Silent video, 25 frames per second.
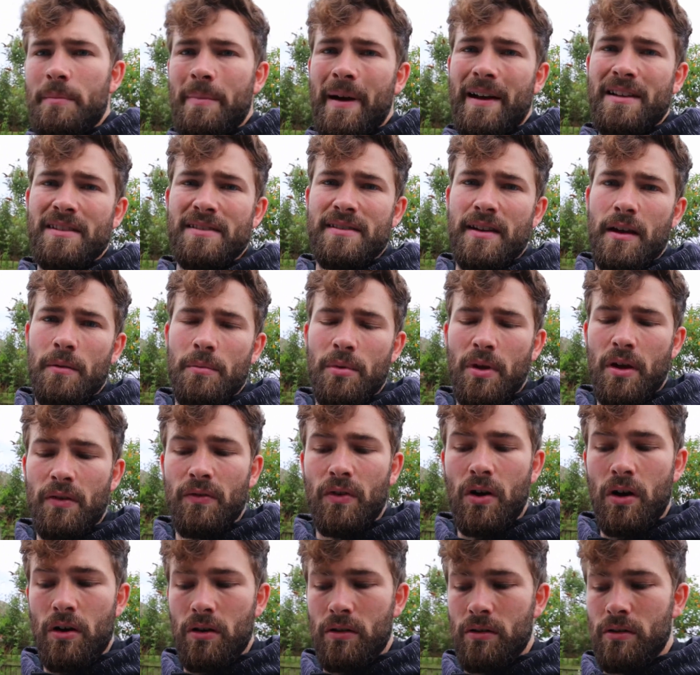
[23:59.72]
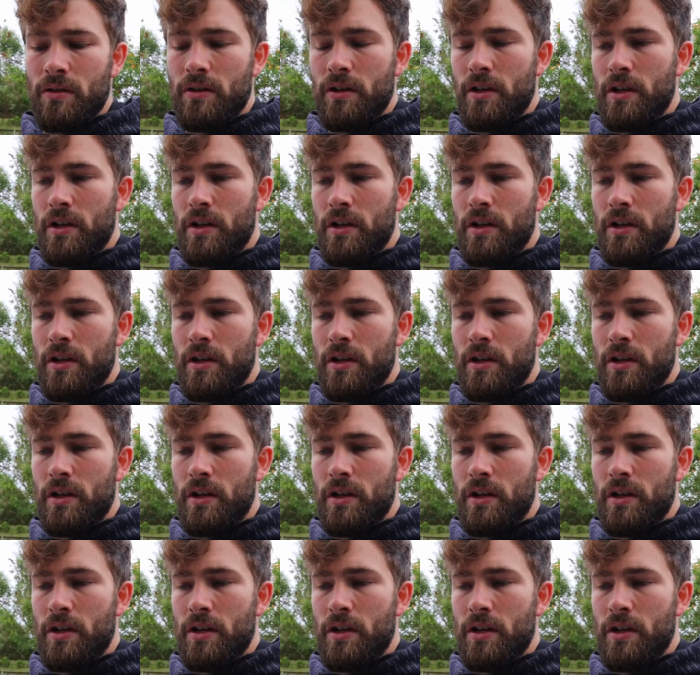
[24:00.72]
band setup that I've got.